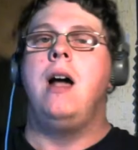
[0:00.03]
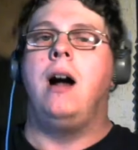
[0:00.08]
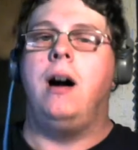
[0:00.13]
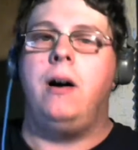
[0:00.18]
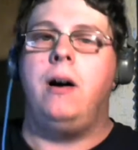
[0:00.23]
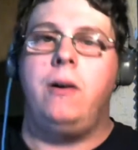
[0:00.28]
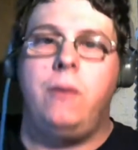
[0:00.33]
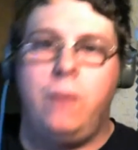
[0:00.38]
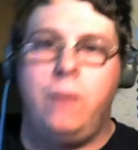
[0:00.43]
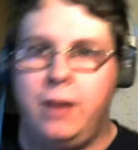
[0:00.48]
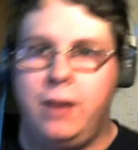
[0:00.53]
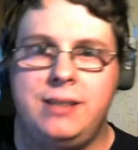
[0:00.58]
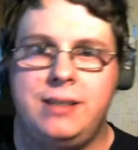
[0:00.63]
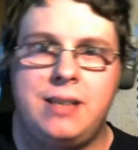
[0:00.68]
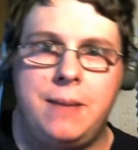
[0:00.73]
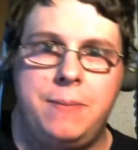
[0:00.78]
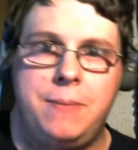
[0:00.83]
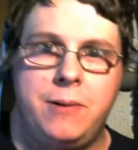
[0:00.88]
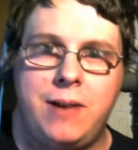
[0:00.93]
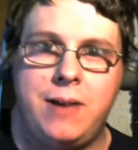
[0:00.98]
Oh, what is
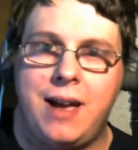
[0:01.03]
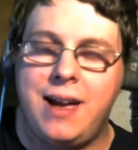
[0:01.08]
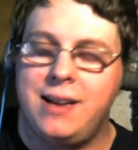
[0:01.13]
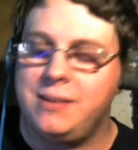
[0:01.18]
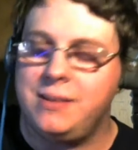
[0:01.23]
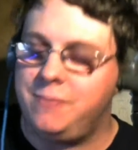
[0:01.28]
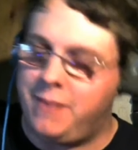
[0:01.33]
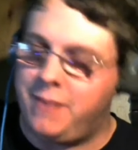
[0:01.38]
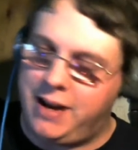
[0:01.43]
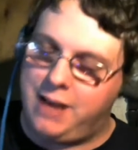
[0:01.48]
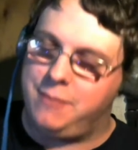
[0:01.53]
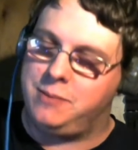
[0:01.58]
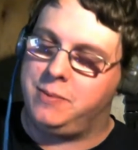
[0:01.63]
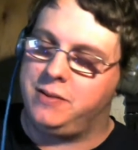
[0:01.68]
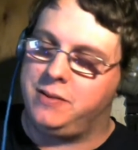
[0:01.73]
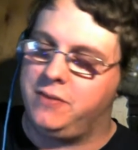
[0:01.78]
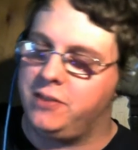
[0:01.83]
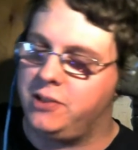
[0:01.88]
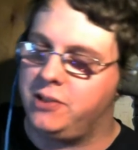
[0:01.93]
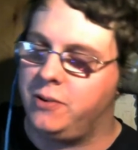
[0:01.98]
up, you guys? My name is
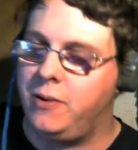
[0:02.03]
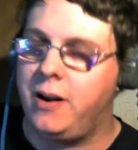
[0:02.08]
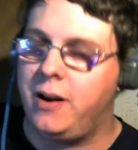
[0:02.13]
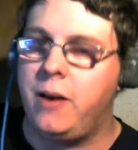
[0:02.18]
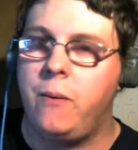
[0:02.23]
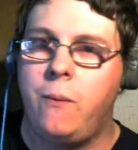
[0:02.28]
Blitzvision1,